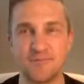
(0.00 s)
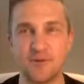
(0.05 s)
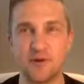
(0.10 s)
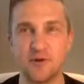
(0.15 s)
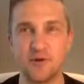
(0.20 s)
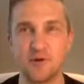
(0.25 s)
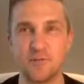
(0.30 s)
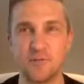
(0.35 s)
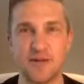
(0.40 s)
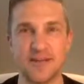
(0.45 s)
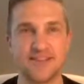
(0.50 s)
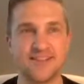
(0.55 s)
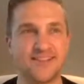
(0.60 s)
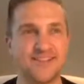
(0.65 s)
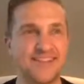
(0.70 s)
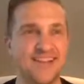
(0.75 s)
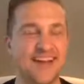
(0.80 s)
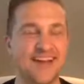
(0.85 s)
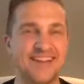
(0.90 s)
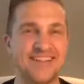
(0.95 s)
the old mate
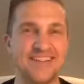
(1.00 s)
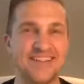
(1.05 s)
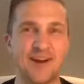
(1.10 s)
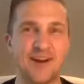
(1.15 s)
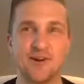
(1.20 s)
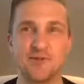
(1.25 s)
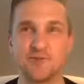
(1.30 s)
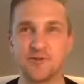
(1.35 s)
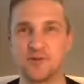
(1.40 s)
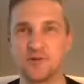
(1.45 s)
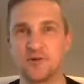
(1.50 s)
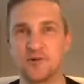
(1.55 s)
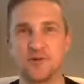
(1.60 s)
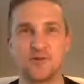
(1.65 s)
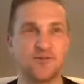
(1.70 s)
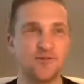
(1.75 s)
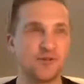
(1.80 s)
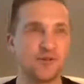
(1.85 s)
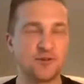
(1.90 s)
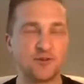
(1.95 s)
Teddy Sheringham scoring
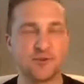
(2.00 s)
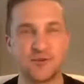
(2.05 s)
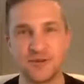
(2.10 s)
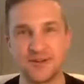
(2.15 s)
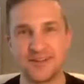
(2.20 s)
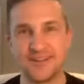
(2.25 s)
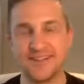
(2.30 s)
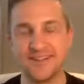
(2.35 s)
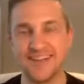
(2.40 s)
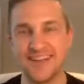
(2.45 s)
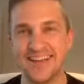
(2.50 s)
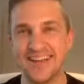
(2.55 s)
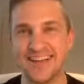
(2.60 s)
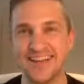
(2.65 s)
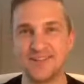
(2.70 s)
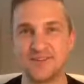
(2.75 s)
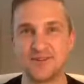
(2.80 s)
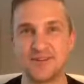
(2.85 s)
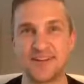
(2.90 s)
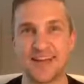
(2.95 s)
the first one in, in
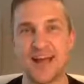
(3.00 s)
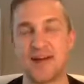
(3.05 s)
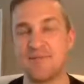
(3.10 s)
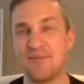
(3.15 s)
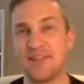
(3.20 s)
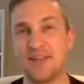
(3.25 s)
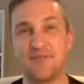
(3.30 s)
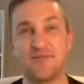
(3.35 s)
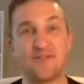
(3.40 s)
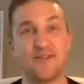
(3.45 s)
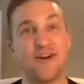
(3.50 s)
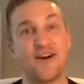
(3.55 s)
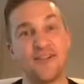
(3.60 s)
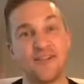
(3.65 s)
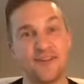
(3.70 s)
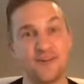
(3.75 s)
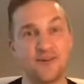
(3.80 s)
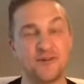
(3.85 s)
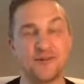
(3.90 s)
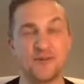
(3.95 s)
injury time, and then for
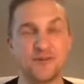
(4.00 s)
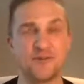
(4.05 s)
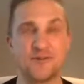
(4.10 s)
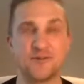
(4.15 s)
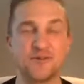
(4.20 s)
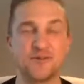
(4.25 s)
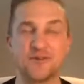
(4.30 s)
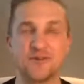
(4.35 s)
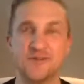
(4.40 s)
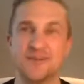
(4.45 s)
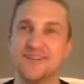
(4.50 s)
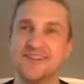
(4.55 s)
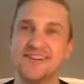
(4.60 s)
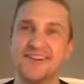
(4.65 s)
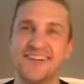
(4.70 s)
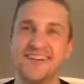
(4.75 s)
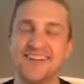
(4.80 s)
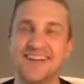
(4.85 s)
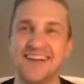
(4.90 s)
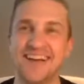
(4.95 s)
Ole to go and score
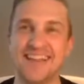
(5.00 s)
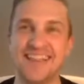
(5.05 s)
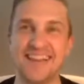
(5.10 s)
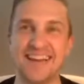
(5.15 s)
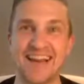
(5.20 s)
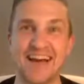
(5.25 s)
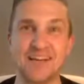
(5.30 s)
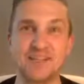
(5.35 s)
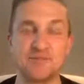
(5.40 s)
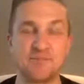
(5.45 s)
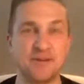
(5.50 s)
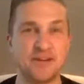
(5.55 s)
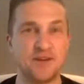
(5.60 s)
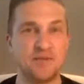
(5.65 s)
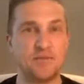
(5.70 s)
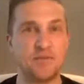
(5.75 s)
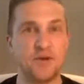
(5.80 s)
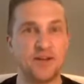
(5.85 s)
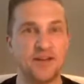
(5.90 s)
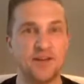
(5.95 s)
in the last
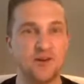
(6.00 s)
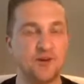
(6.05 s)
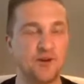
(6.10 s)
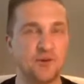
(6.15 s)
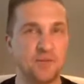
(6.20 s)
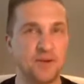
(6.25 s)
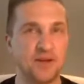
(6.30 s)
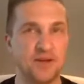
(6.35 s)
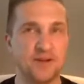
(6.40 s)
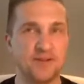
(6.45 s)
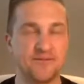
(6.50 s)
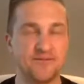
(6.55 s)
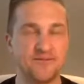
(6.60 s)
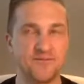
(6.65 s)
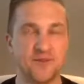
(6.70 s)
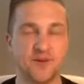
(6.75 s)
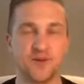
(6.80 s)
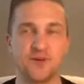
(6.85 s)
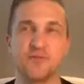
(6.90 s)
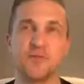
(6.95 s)
minute and win the European
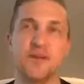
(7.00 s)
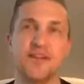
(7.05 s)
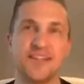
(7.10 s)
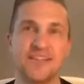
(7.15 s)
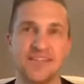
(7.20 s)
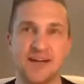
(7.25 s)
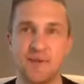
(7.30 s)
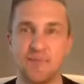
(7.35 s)
or win the